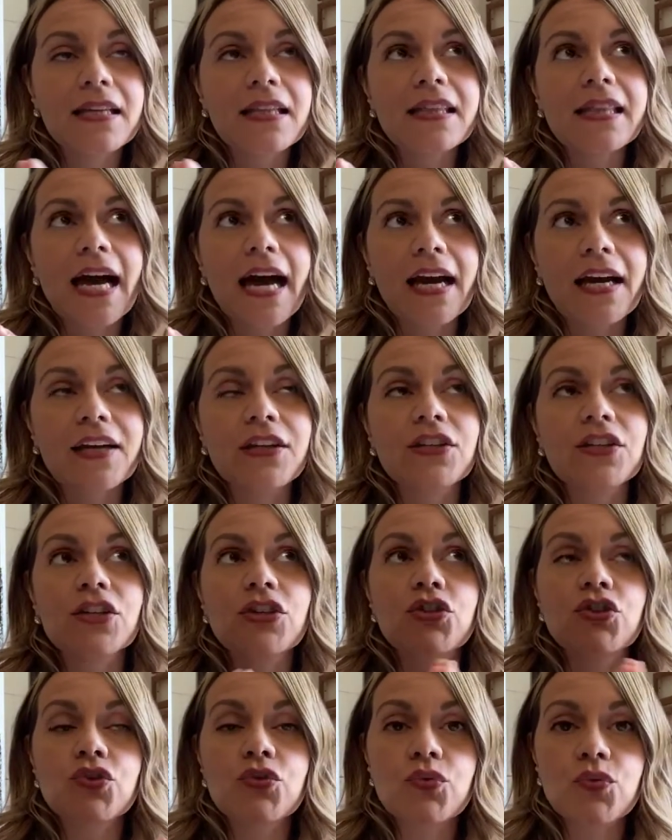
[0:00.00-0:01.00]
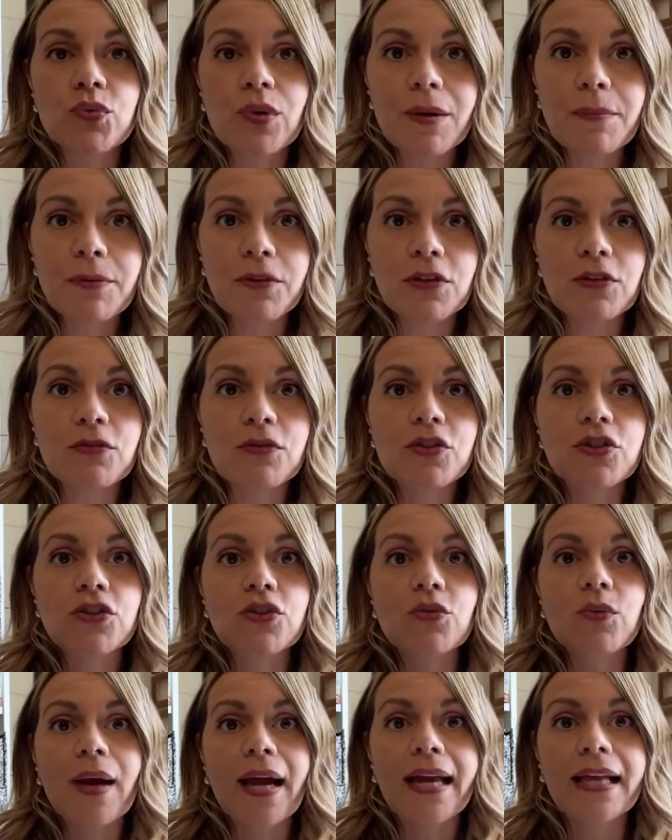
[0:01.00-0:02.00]
that can contribute
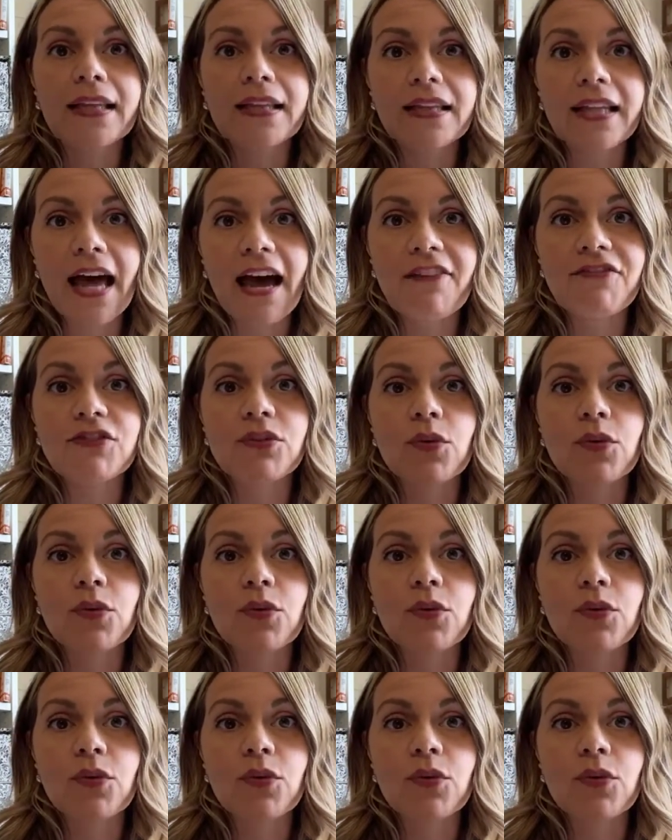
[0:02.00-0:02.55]
to a left